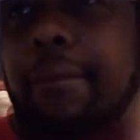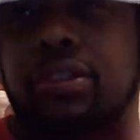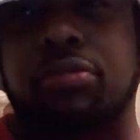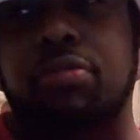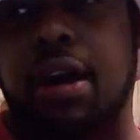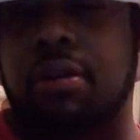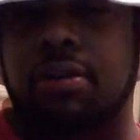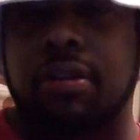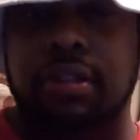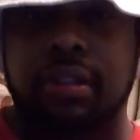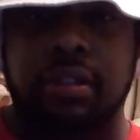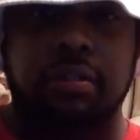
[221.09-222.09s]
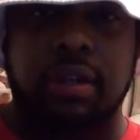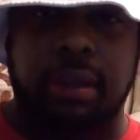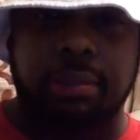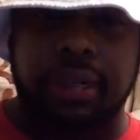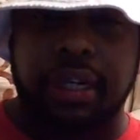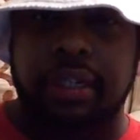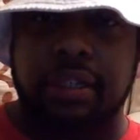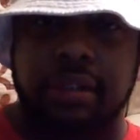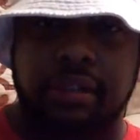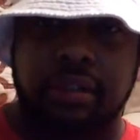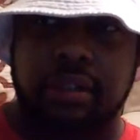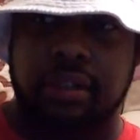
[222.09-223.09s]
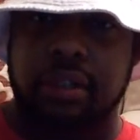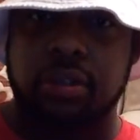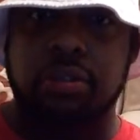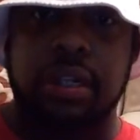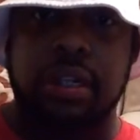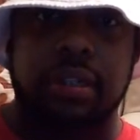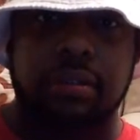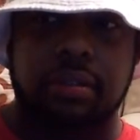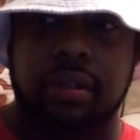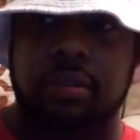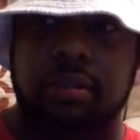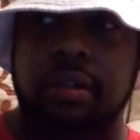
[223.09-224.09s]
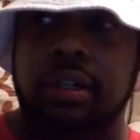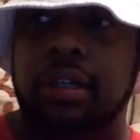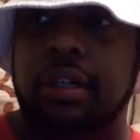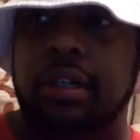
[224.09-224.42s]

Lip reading: 2 hours, I'm getting 2 sales. So,